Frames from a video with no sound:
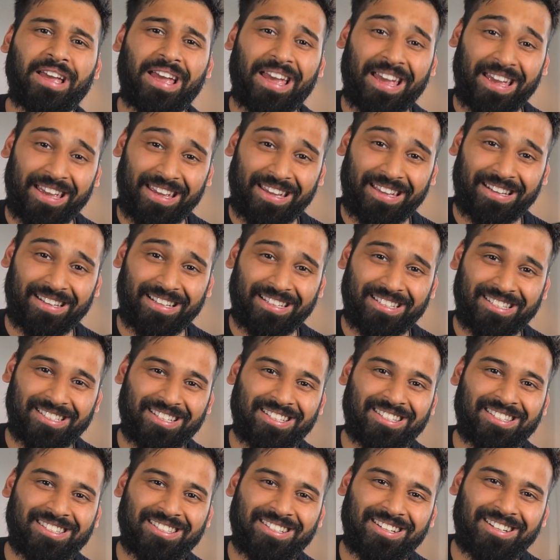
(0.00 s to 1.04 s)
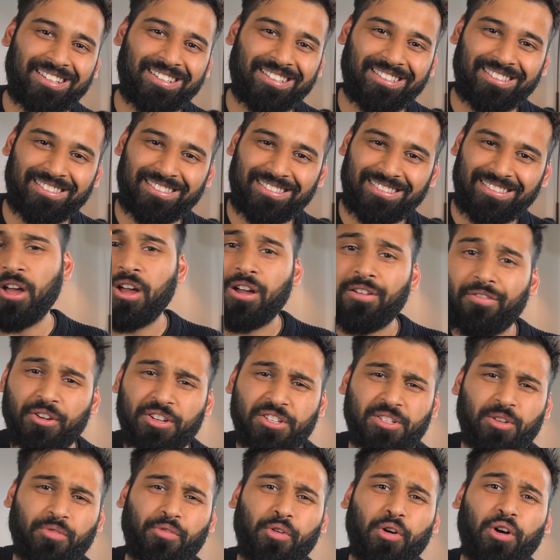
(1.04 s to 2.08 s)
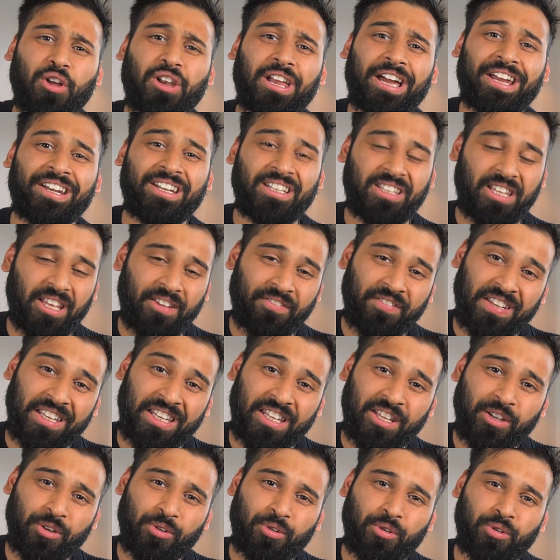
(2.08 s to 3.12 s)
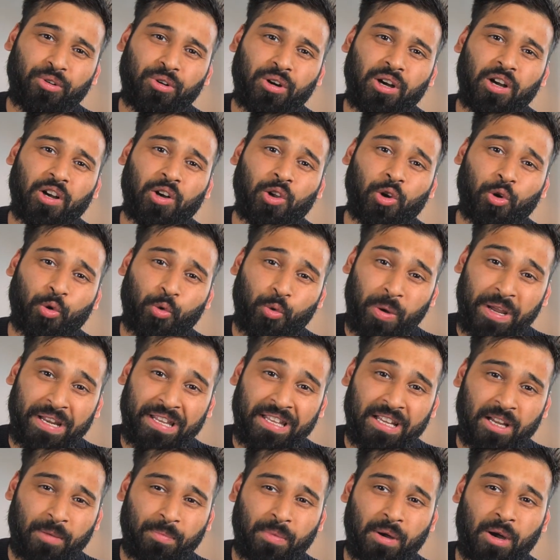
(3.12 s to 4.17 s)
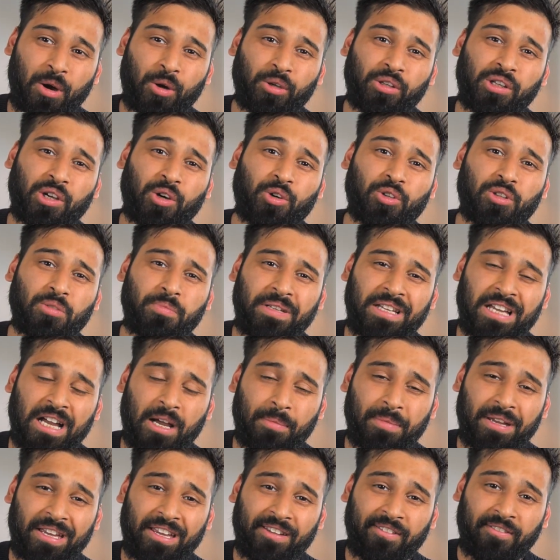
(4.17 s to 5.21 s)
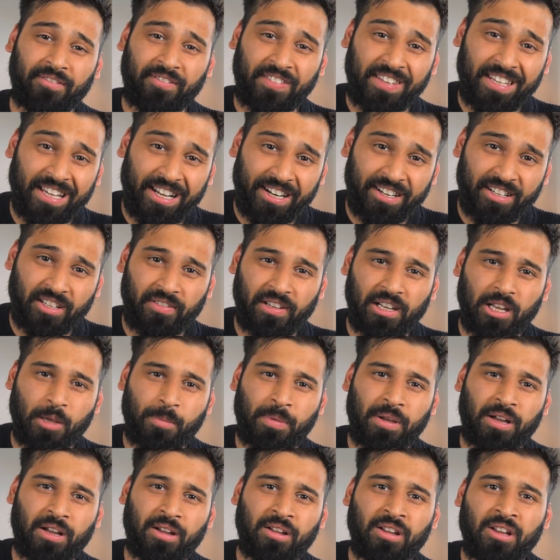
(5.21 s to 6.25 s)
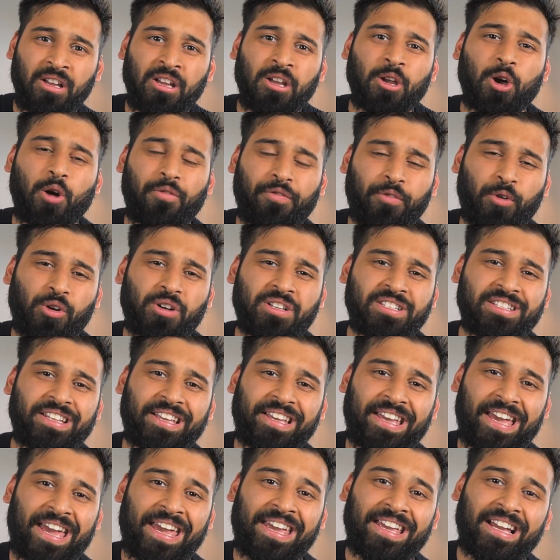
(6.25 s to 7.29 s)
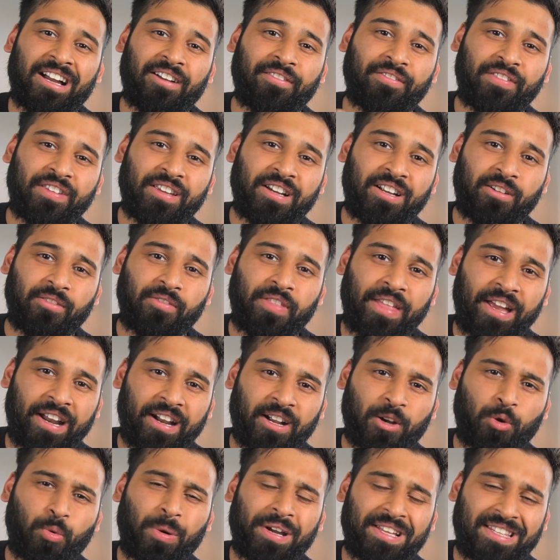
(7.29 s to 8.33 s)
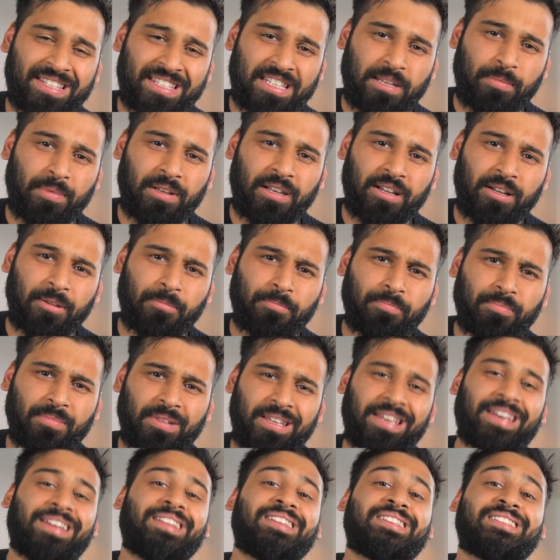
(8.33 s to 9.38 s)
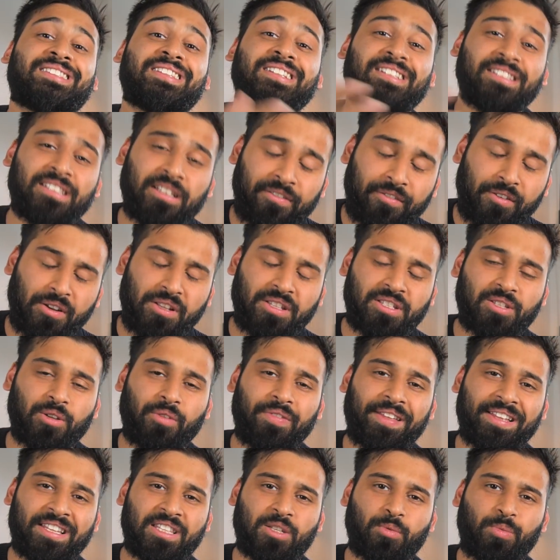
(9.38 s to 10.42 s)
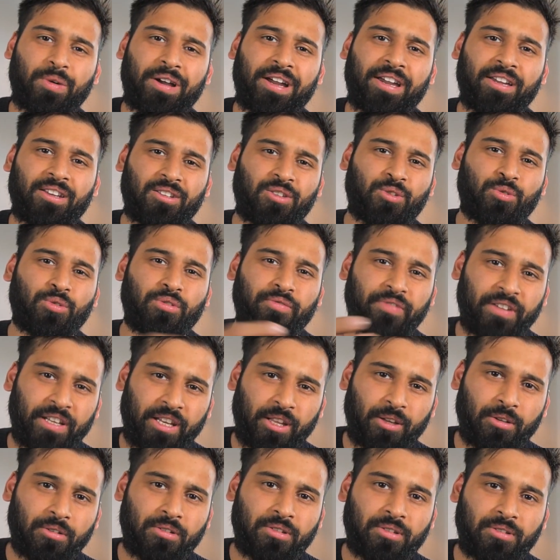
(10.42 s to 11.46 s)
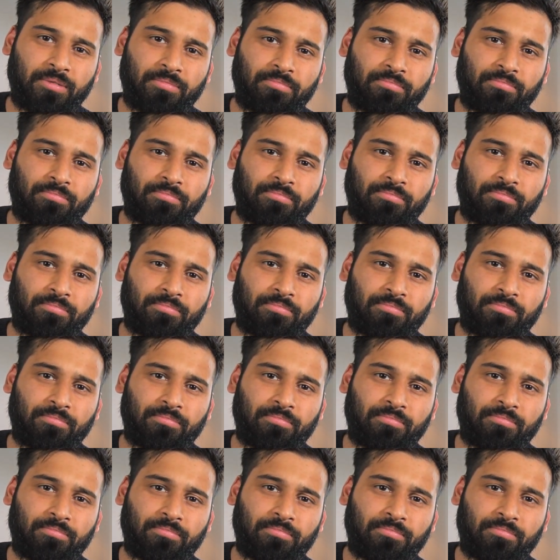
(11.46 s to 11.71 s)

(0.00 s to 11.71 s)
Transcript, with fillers: And let's get started. First of all, I did a video already about how to become a V R developer. Of course, like A R V R, they are quite similar and still different, so that's why I did two videos.